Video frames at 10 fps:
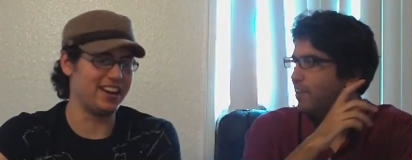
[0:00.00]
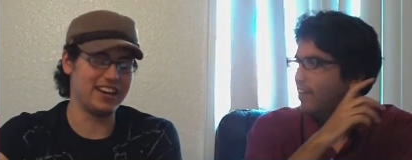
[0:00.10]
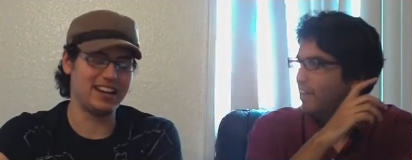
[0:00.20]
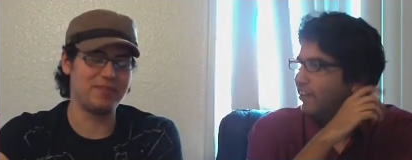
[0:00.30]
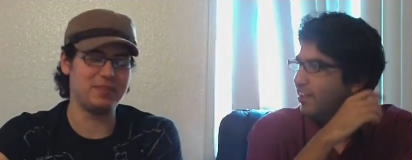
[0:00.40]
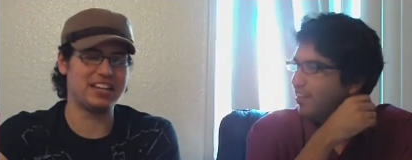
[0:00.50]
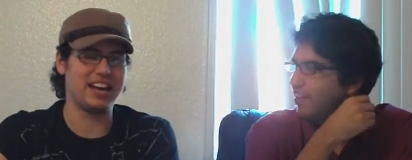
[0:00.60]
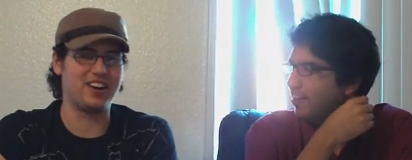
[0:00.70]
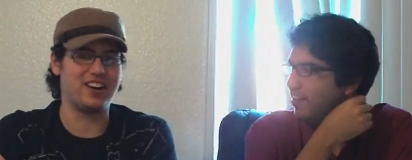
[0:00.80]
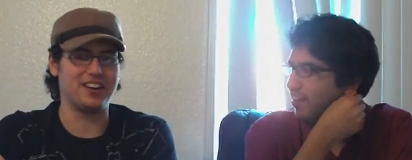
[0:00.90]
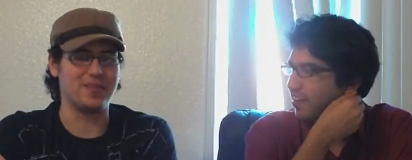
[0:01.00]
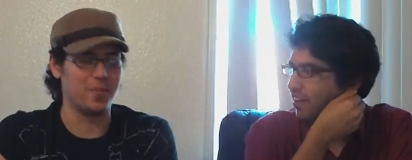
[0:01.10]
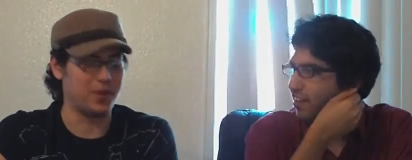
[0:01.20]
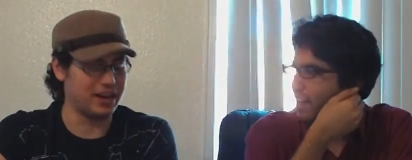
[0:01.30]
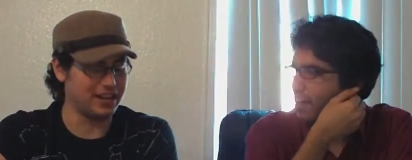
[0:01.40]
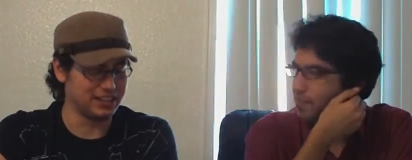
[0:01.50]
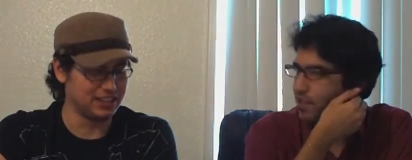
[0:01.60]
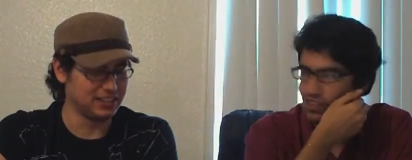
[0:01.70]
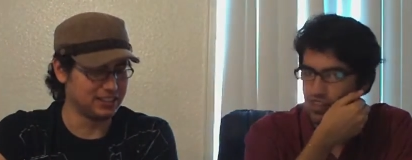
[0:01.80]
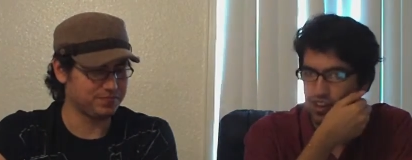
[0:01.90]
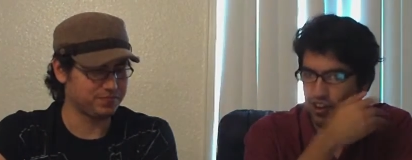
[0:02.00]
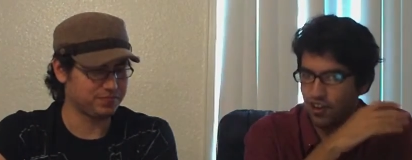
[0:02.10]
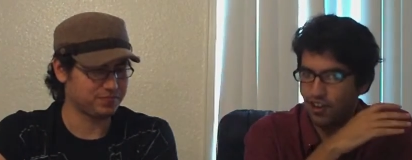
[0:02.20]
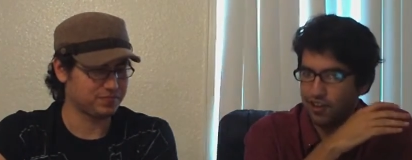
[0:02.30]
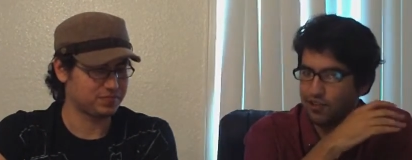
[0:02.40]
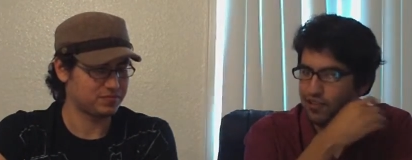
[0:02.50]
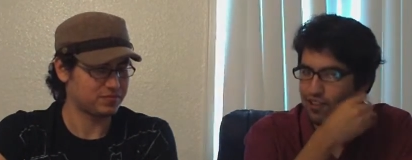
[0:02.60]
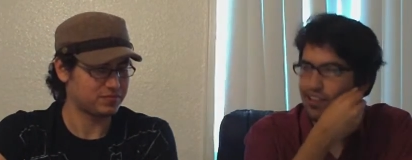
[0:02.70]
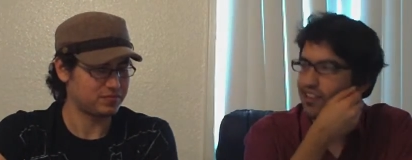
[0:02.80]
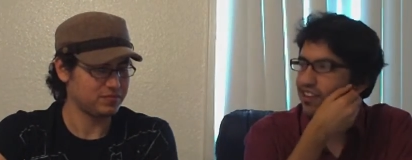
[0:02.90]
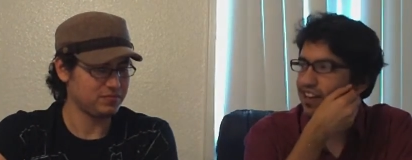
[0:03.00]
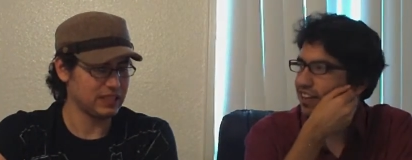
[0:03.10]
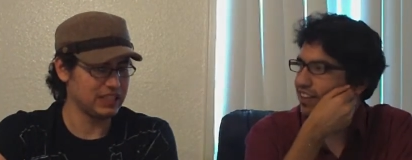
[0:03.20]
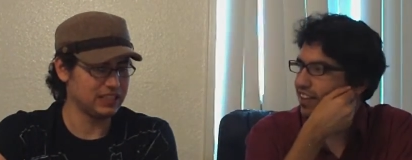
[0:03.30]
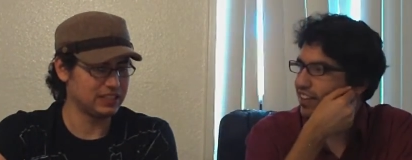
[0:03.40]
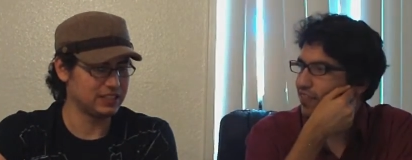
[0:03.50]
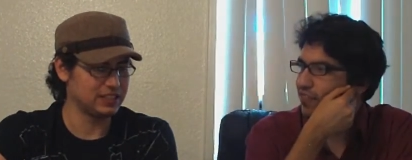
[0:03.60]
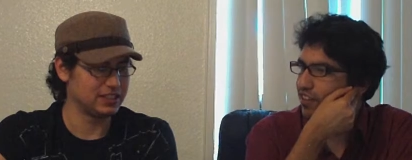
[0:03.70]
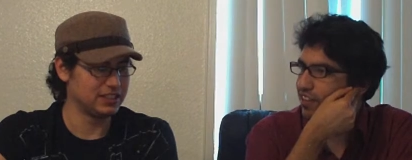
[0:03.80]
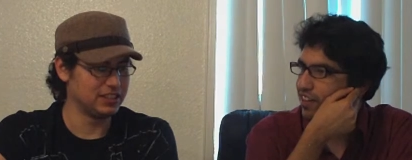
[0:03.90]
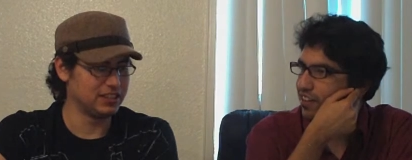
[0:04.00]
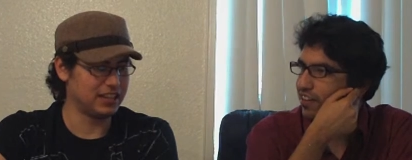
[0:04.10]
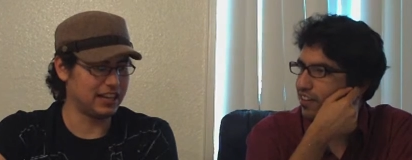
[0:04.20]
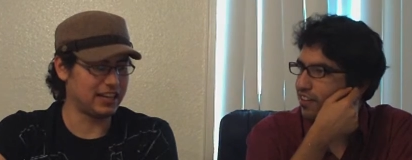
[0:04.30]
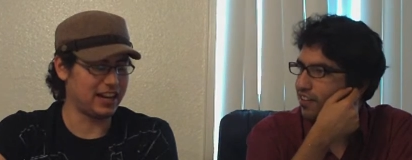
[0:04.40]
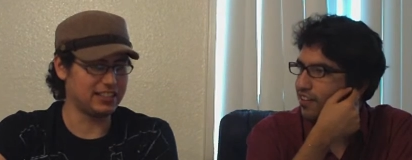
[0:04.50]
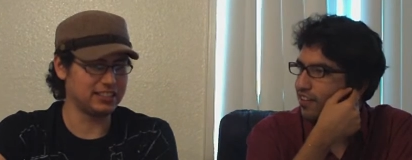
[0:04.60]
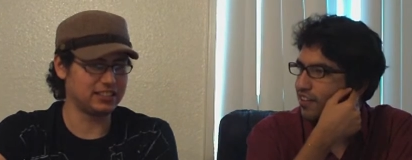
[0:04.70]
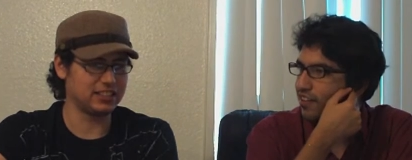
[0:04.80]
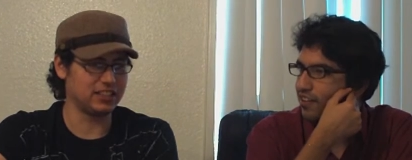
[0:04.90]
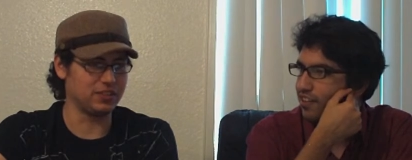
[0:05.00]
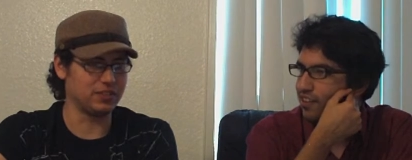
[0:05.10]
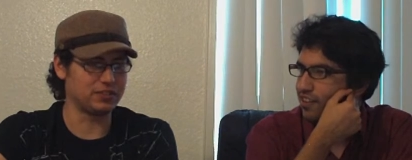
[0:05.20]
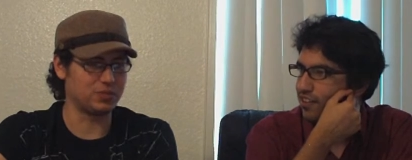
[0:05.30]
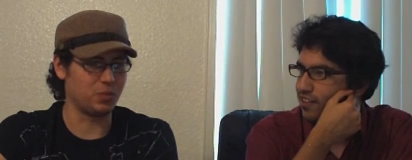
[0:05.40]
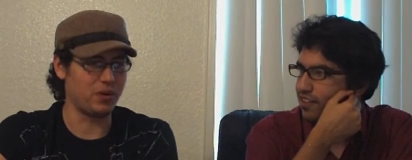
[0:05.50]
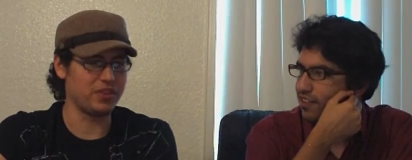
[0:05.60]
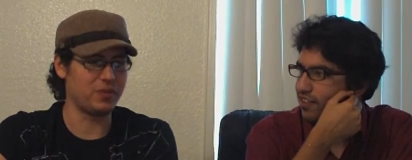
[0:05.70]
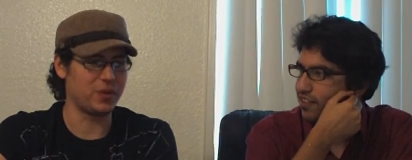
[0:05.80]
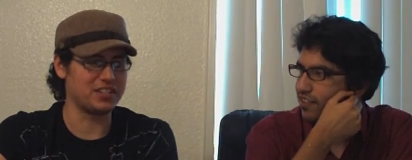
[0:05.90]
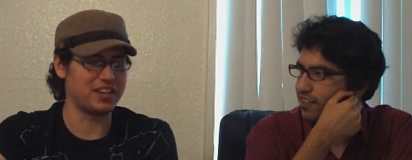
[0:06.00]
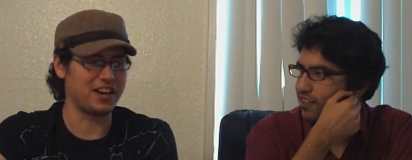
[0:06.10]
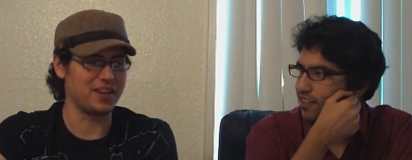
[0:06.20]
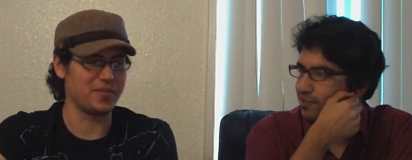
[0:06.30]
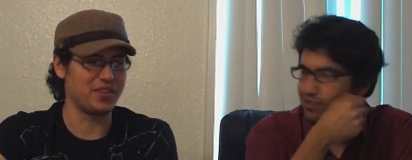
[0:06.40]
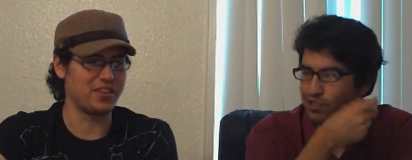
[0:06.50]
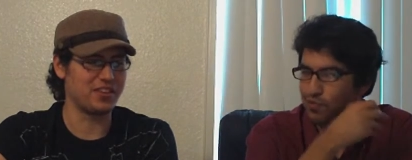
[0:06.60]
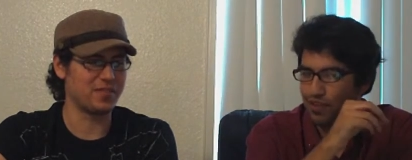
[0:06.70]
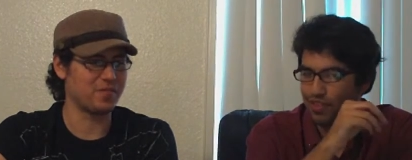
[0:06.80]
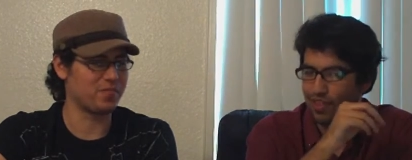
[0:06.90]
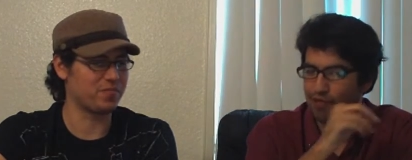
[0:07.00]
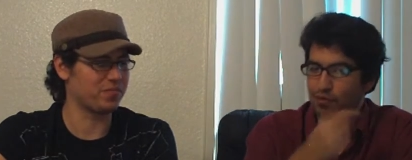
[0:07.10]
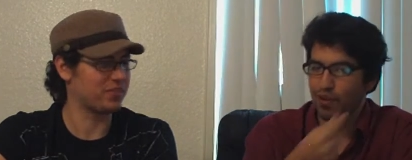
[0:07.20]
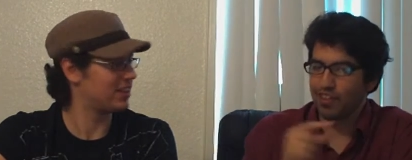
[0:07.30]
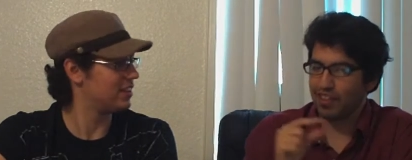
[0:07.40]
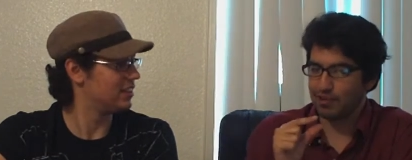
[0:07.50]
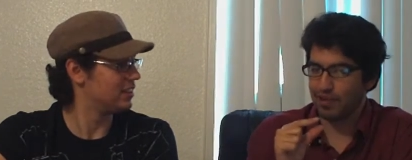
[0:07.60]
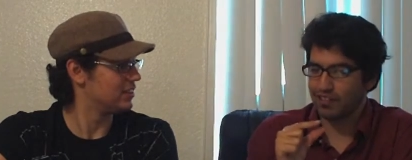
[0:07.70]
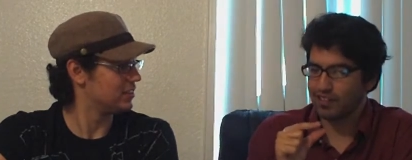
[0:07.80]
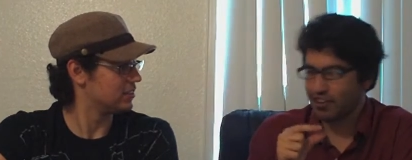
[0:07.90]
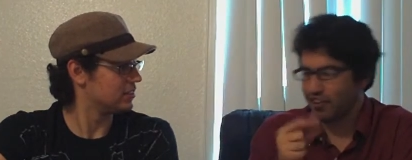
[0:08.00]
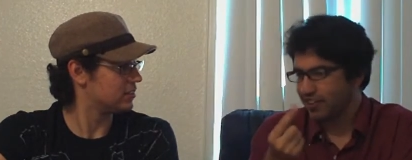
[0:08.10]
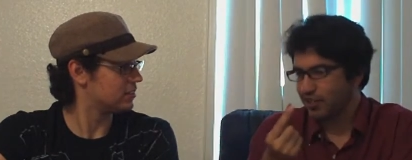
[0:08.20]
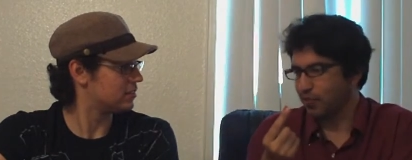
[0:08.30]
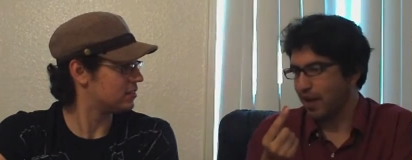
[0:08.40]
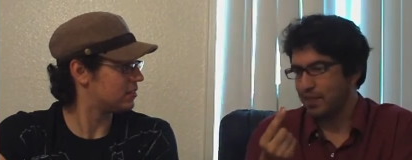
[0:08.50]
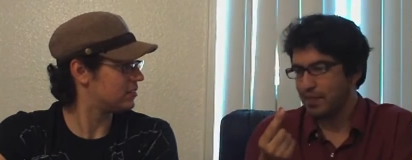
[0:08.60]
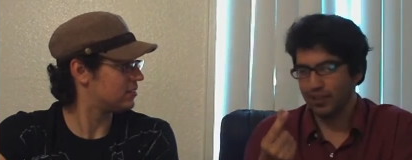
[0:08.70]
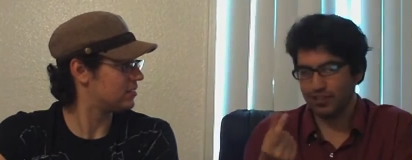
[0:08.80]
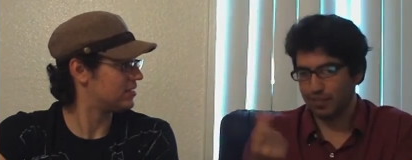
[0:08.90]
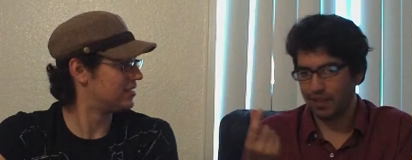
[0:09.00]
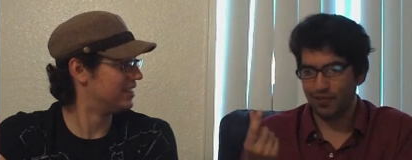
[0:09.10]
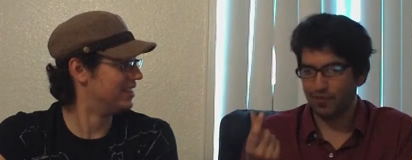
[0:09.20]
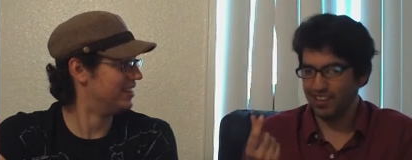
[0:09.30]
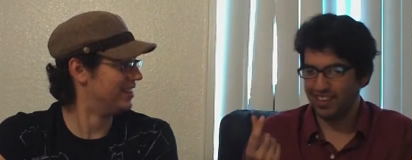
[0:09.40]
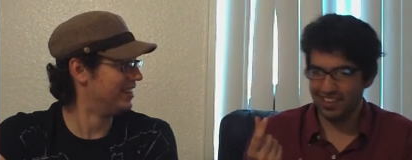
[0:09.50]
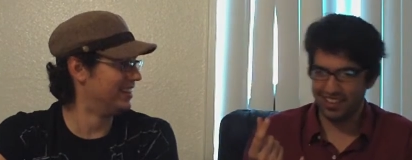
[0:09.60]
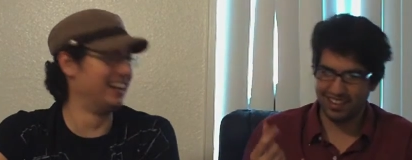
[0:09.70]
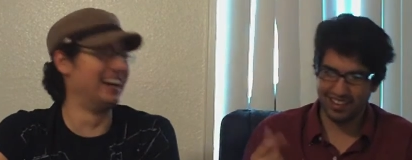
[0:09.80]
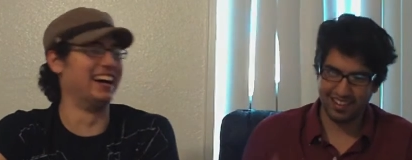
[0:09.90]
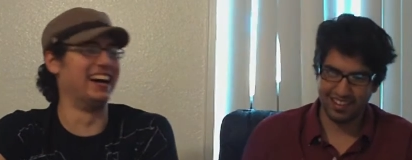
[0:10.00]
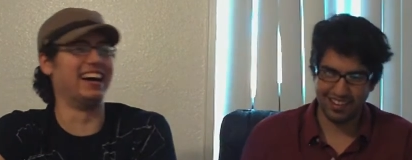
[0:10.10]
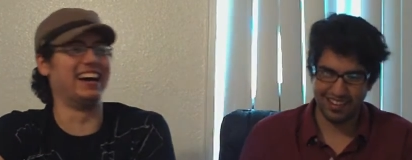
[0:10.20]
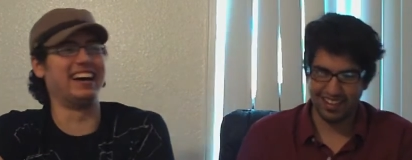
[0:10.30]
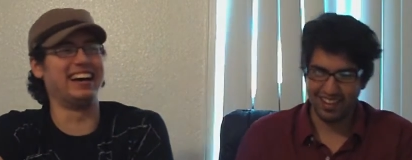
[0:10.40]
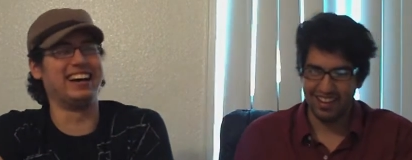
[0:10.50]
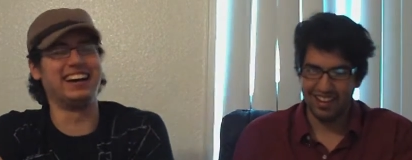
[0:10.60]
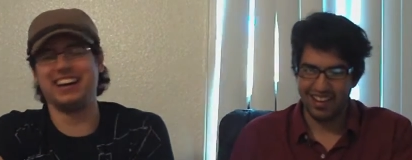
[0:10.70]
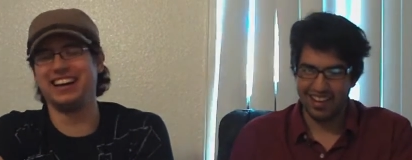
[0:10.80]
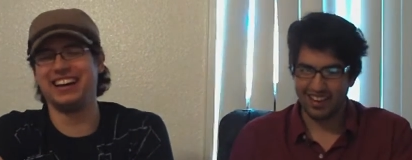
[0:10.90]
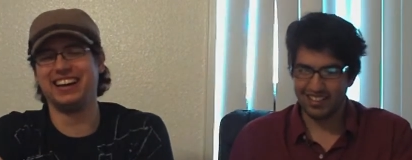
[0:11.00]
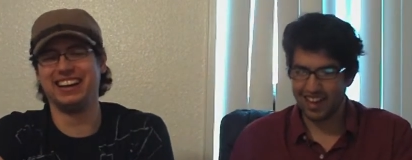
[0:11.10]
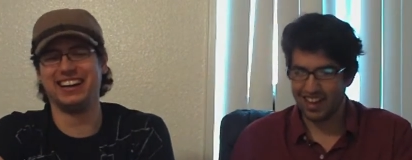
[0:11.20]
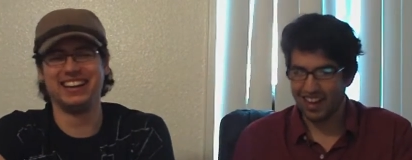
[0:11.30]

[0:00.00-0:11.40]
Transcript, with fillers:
Speaker 1: No, it hit me dead on. But, okay, but it's like, you're a dude. Okay, like, definitely. Like, I just, there was
Speaker 2: one thing that
Speaker 1: was hard. It's like, you're into rainbows. I'm like, what? And
Speaker 2: I was